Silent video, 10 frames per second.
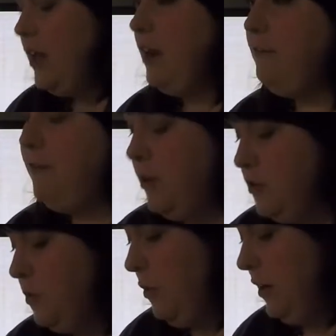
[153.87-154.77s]
Now,
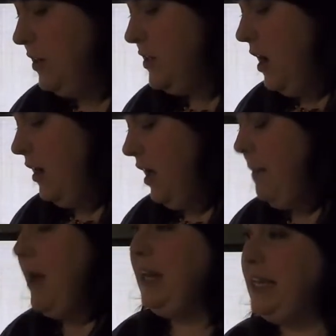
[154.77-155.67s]
first we're going to talk
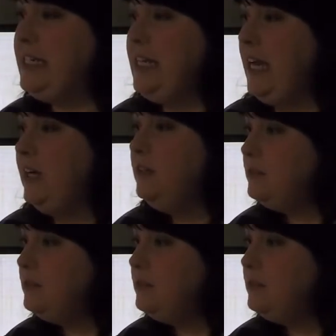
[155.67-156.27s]
about India.